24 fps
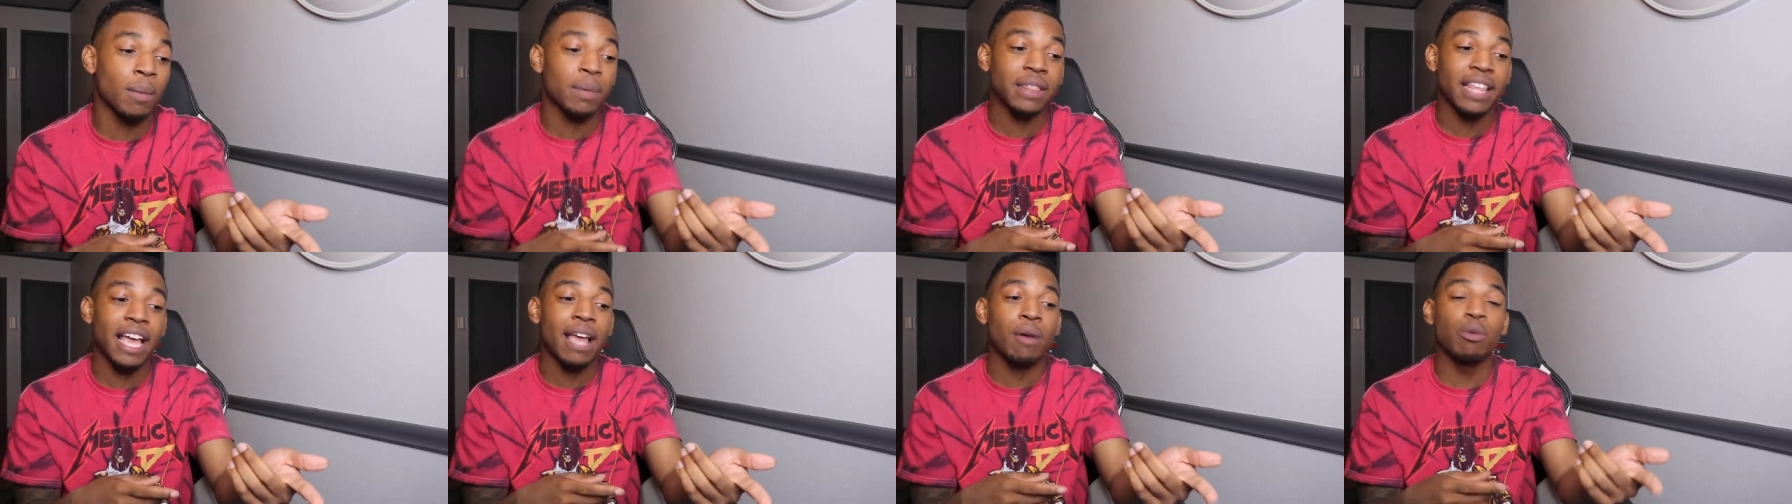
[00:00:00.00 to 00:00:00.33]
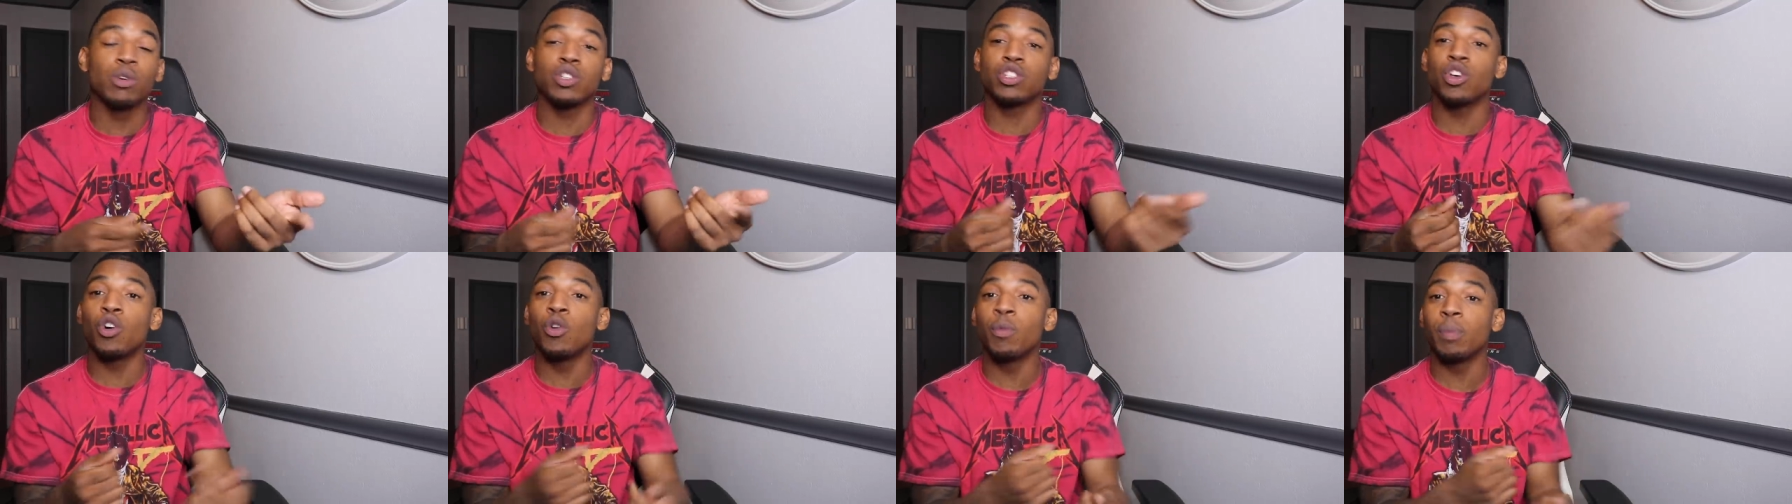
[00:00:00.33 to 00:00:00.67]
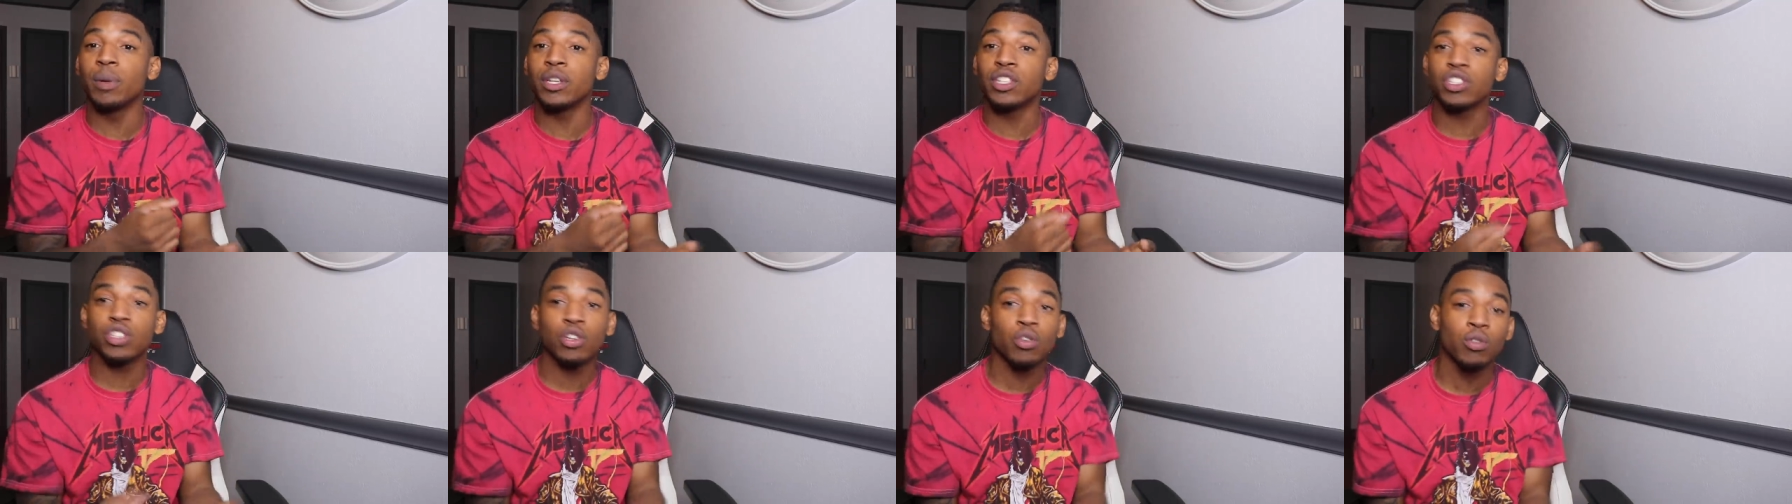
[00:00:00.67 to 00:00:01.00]
But they was
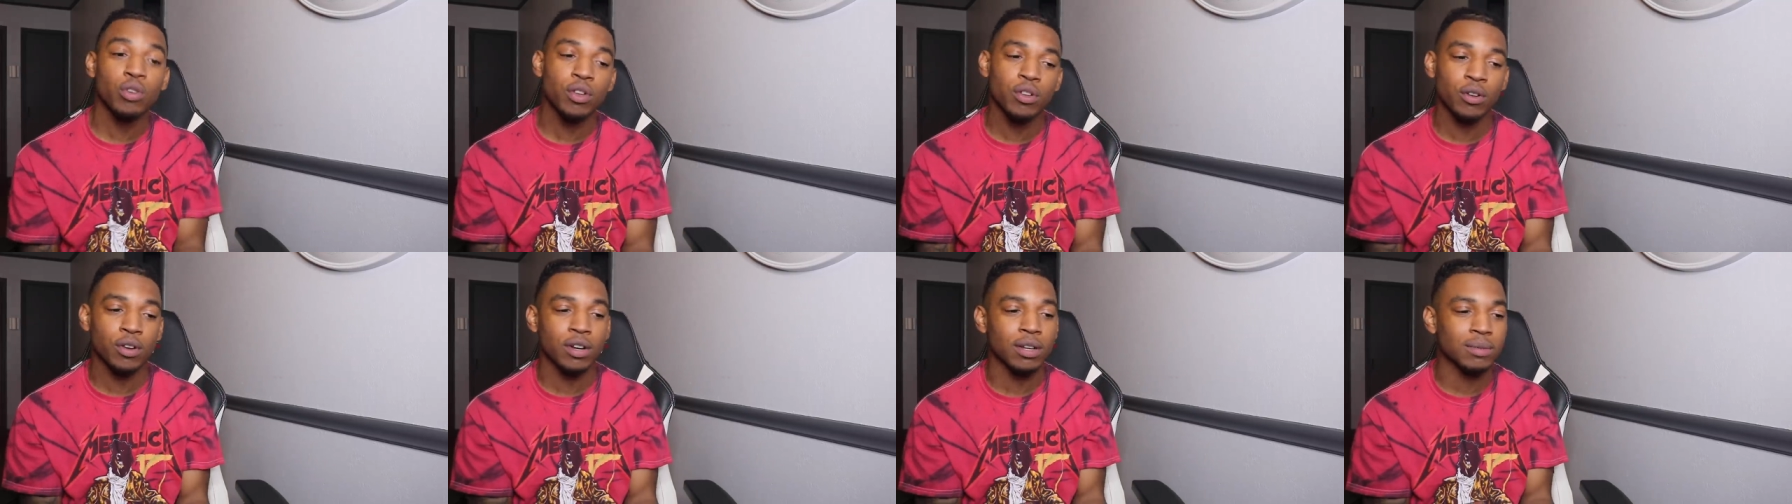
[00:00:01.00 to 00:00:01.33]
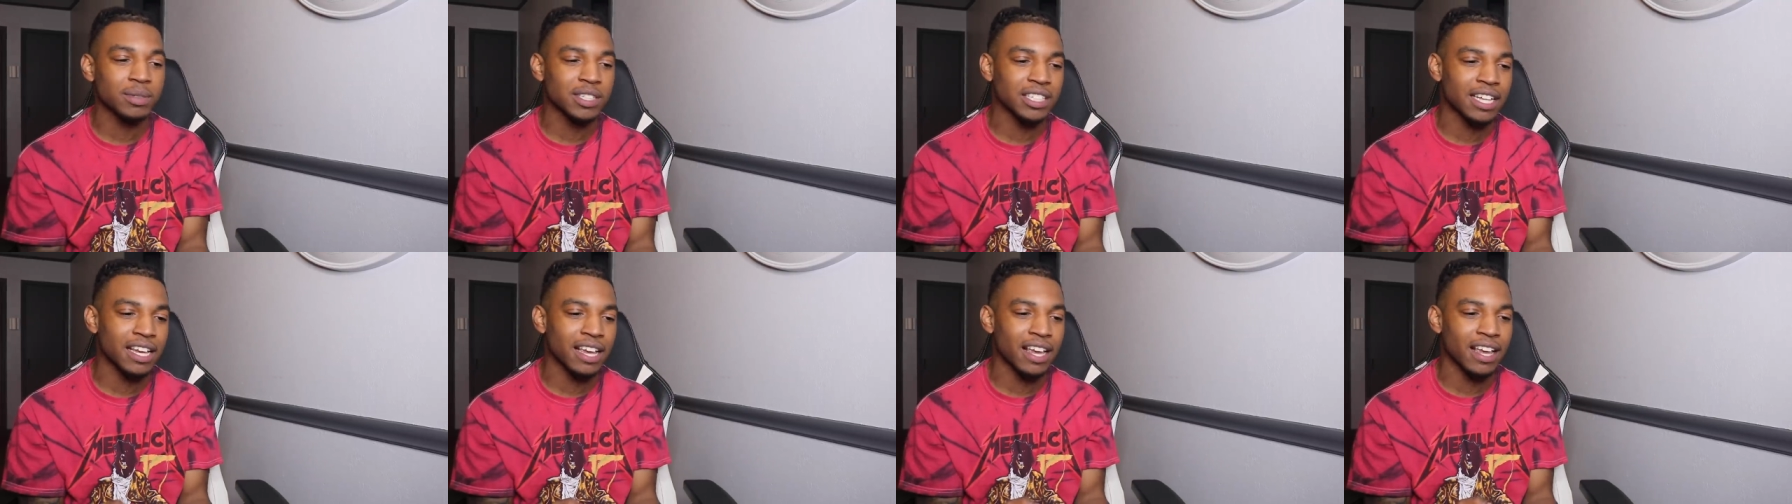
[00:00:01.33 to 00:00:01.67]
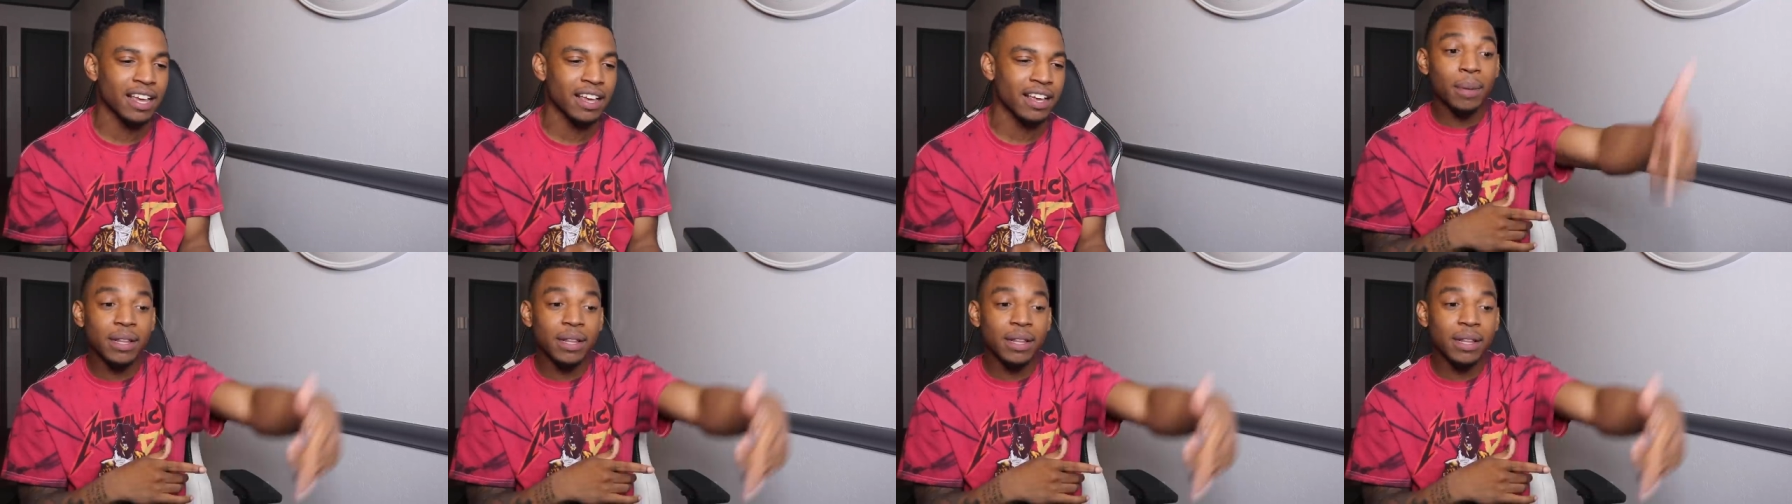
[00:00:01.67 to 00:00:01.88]
hooping, too. You know what I'm saying?